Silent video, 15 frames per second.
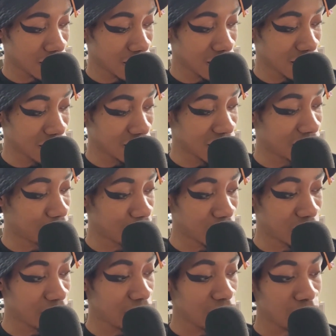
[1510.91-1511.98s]
it, it's
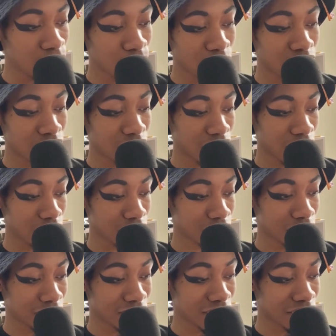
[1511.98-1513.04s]
it's very weird how
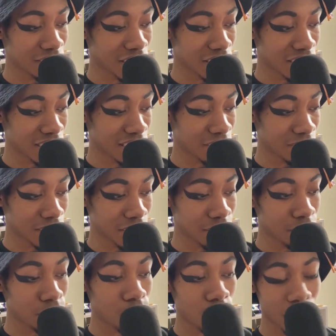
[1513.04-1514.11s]
they they laid this out, and I
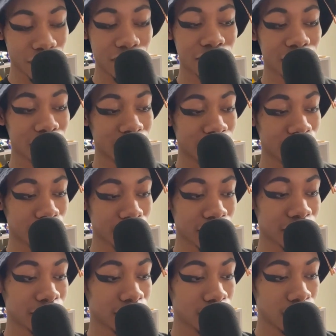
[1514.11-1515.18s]
know why they laid it out
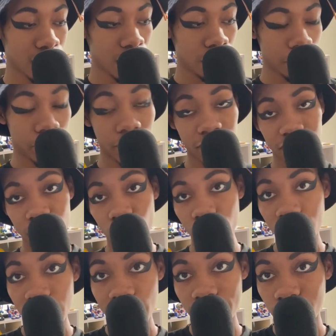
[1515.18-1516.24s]
like this because they
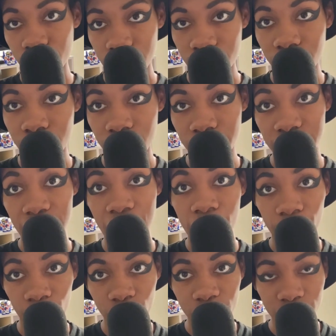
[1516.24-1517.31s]
wanted everyone to collect
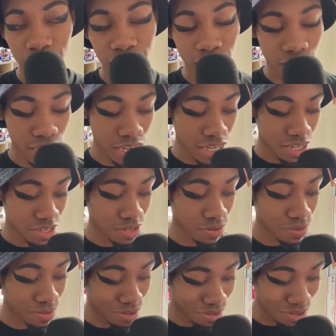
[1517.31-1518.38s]
everything.
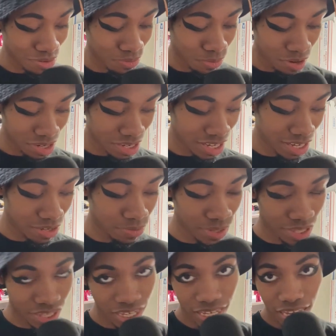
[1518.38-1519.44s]
So the the one that you
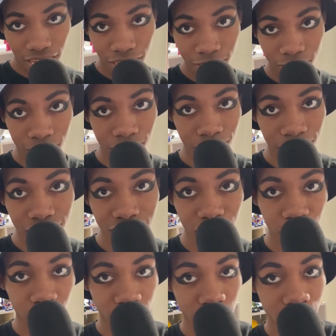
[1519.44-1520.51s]
would think has the least
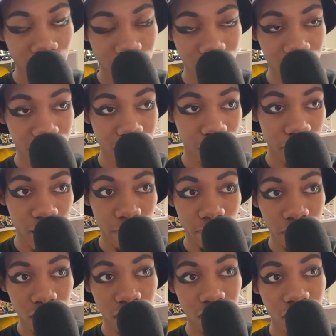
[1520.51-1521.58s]
amount of content ends up
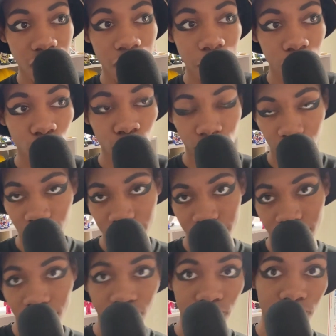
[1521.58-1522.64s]
having a lot more
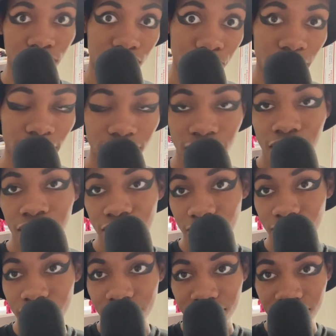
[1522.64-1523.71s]
content than you would expect.
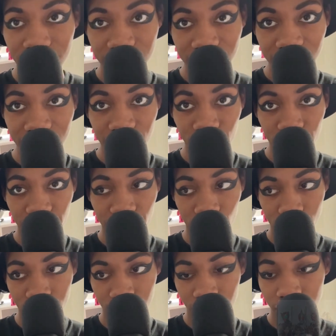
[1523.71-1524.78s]
So this is the CD only
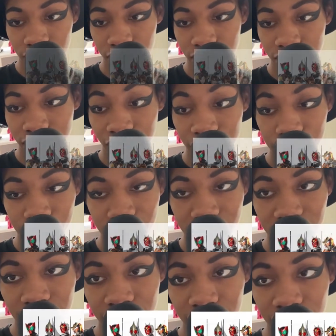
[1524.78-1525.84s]
version. This is Type
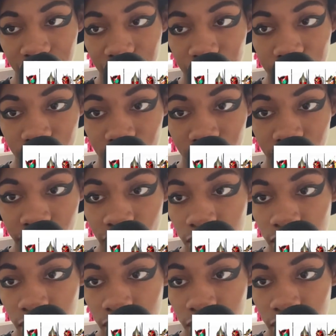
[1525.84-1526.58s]
C, I believe,